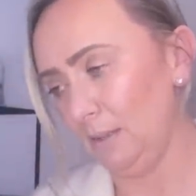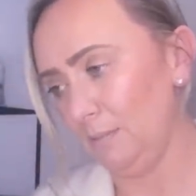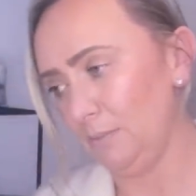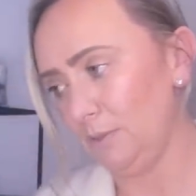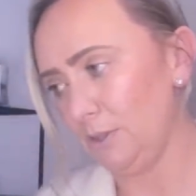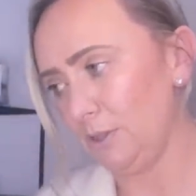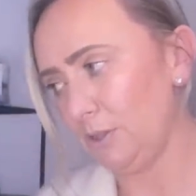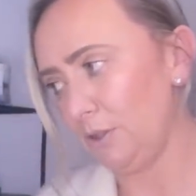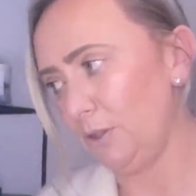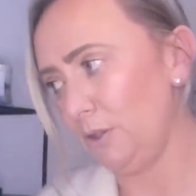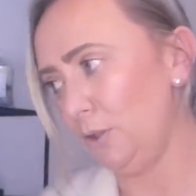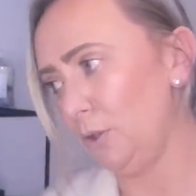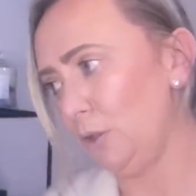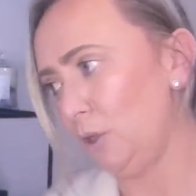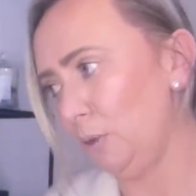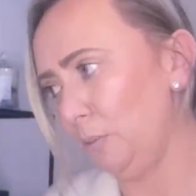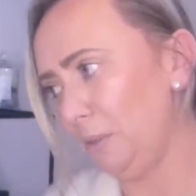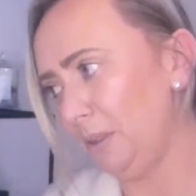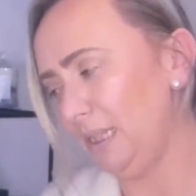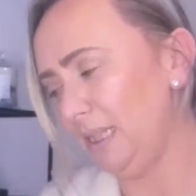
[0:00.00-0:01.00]
I'm just going to
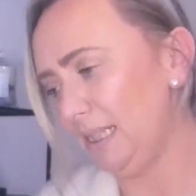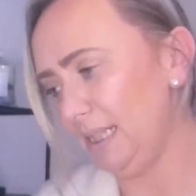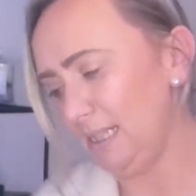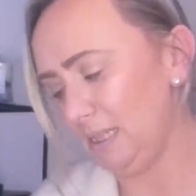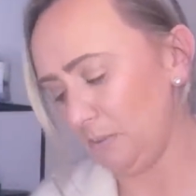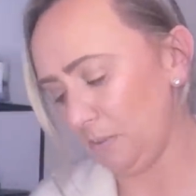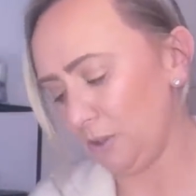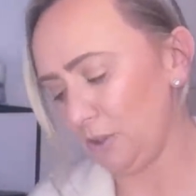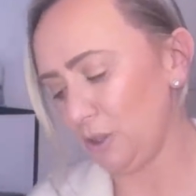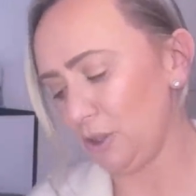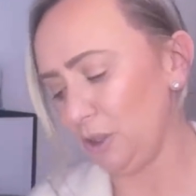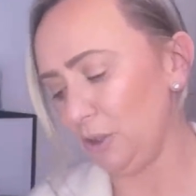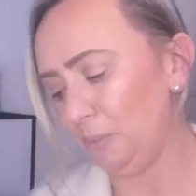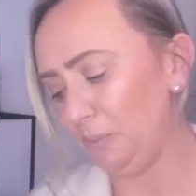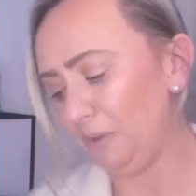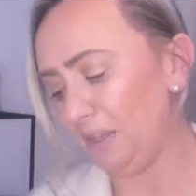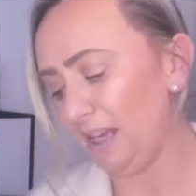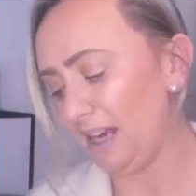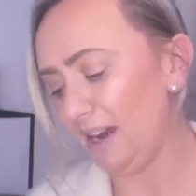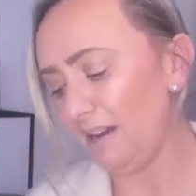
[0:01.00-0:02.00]
open these ones up.
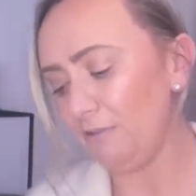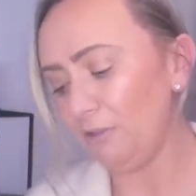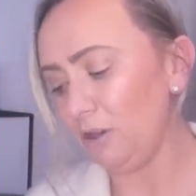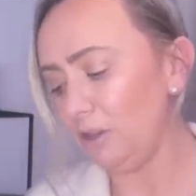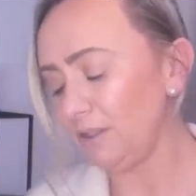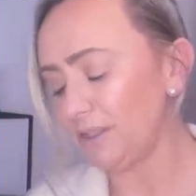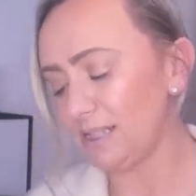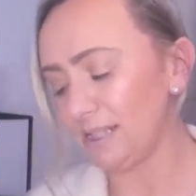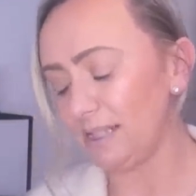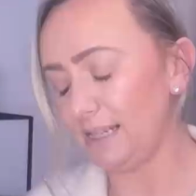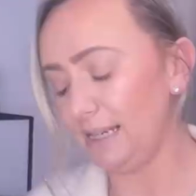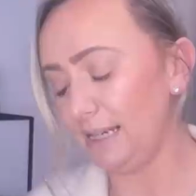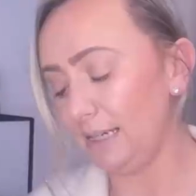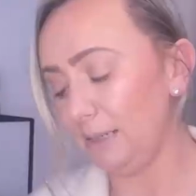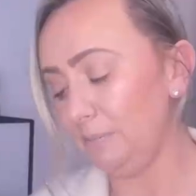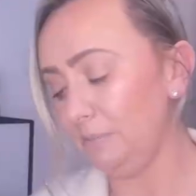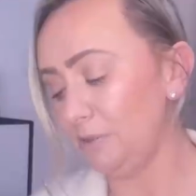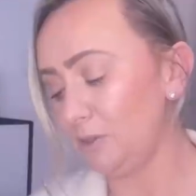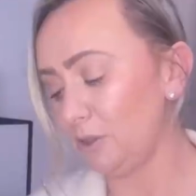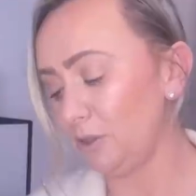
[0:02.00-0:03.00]
They are all the
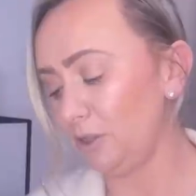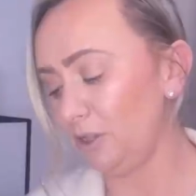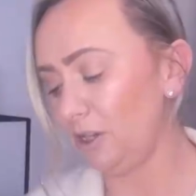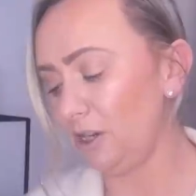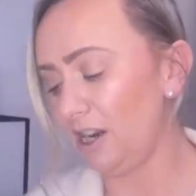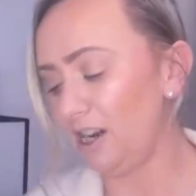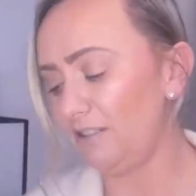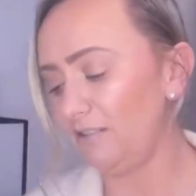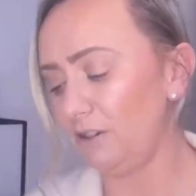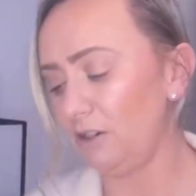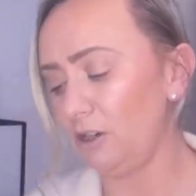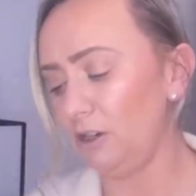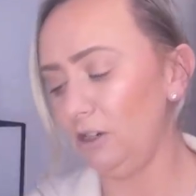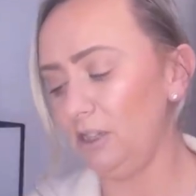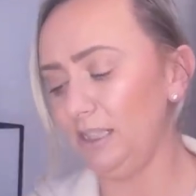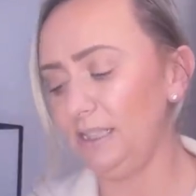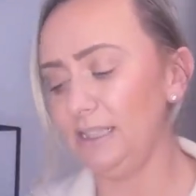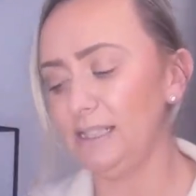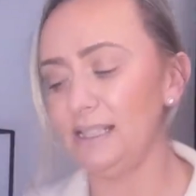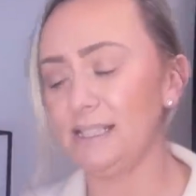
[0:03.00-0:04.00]
same, so they are
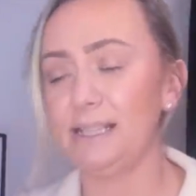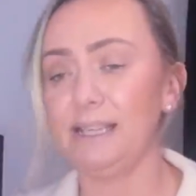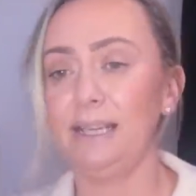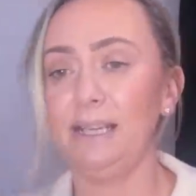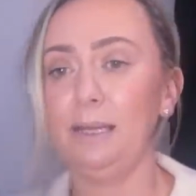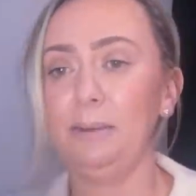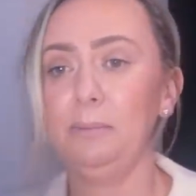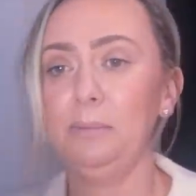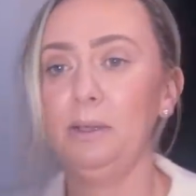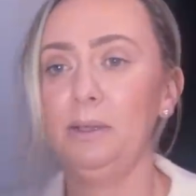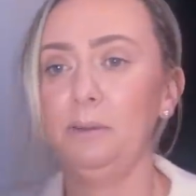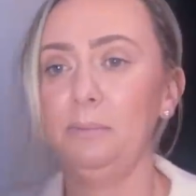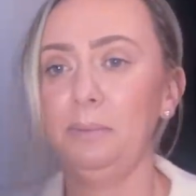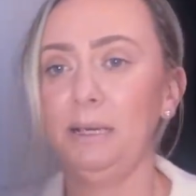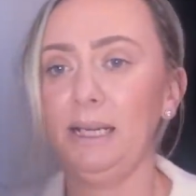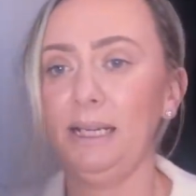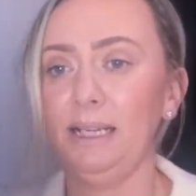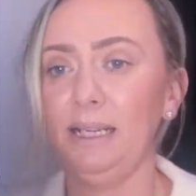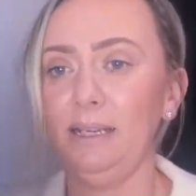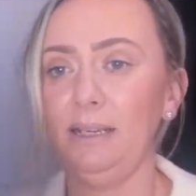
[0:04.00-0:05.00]
all in the same
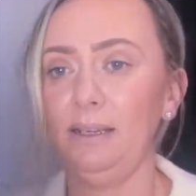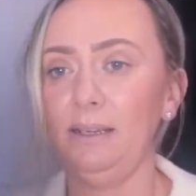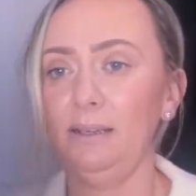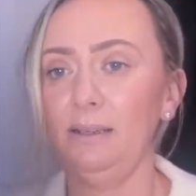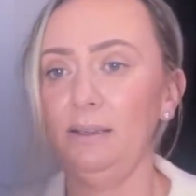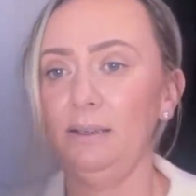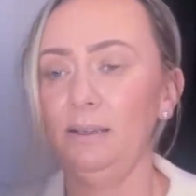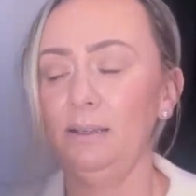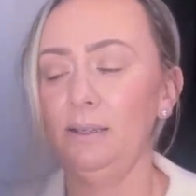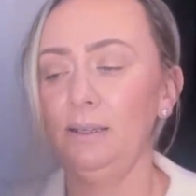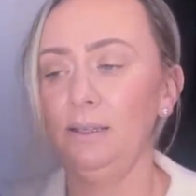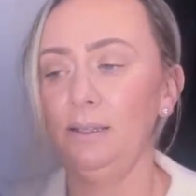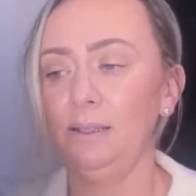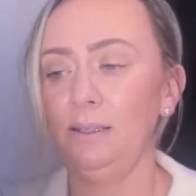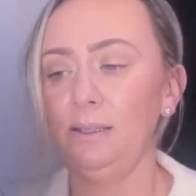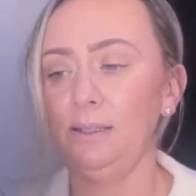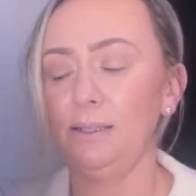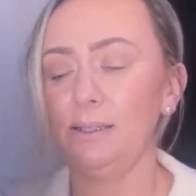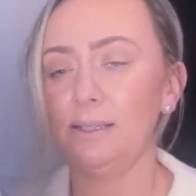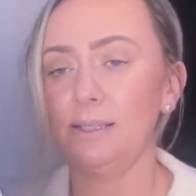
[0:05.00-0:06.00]
packet.
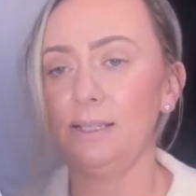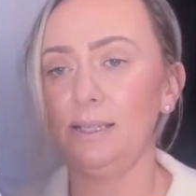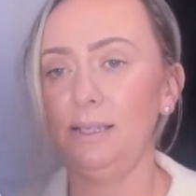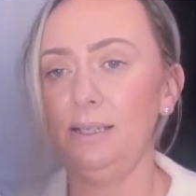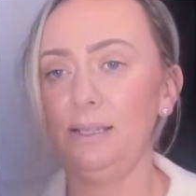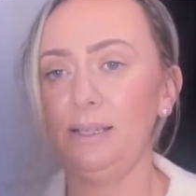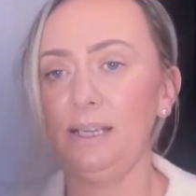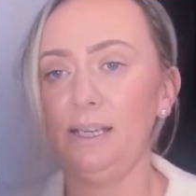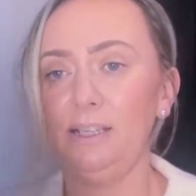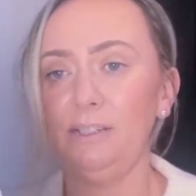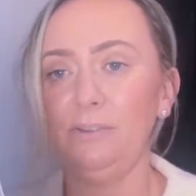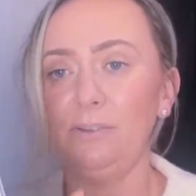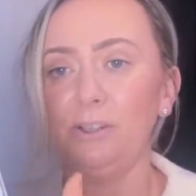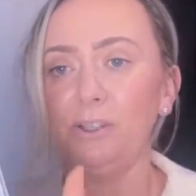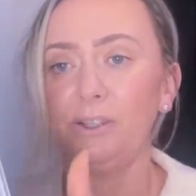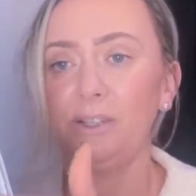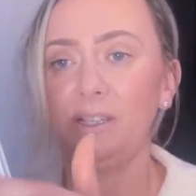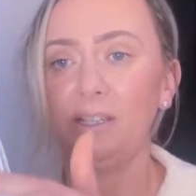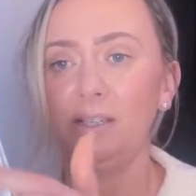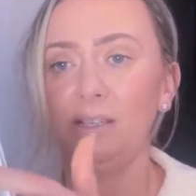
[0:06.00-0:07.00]
You can see there you've
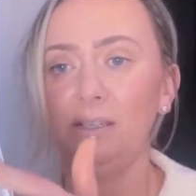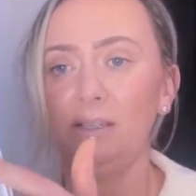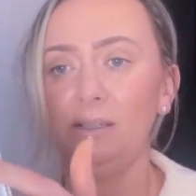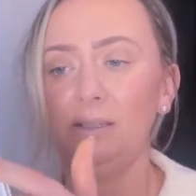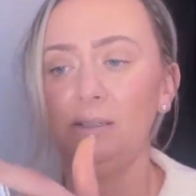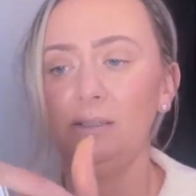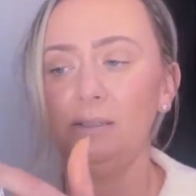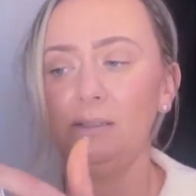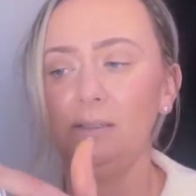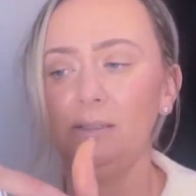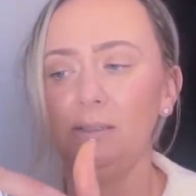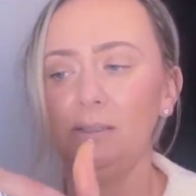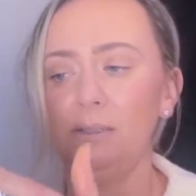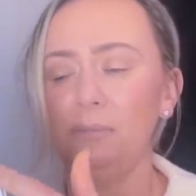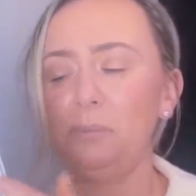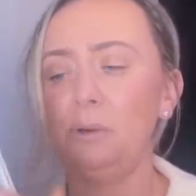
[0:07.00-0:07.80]
got the, the